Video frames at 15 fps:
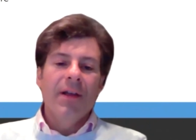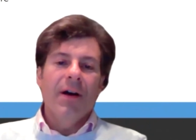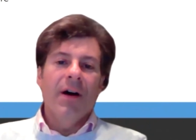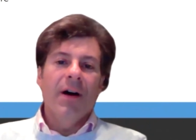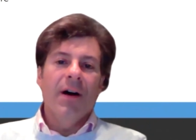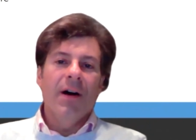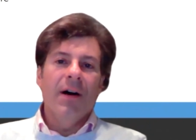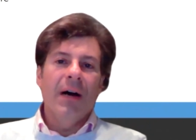
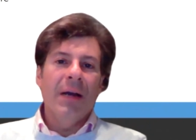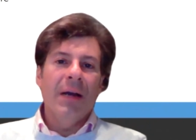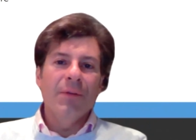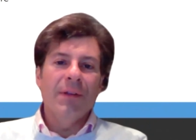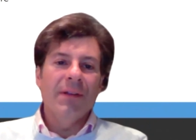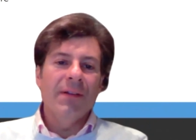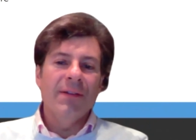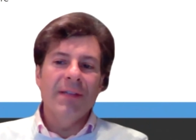I don't
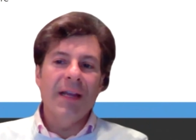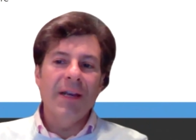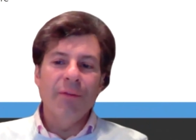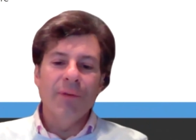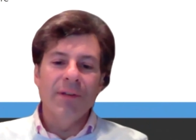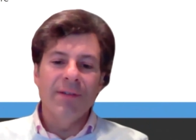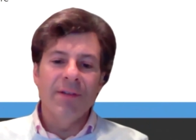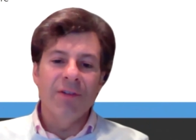think there's any
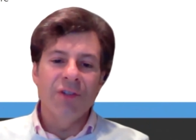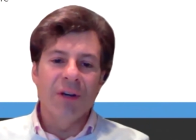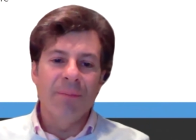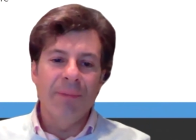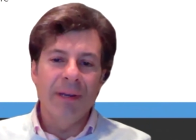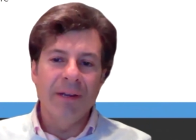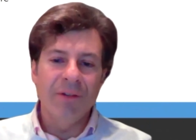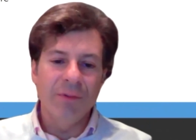reason to
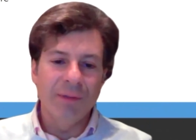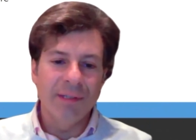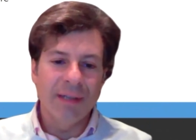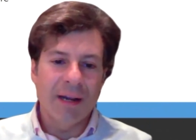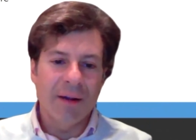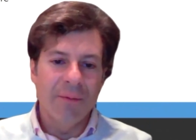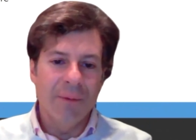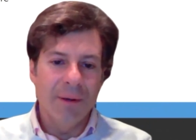jump in and do a
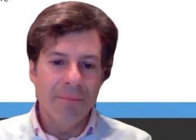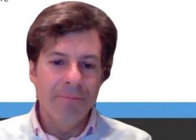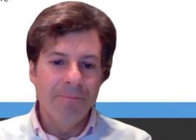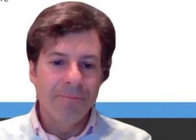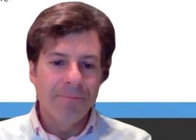second one.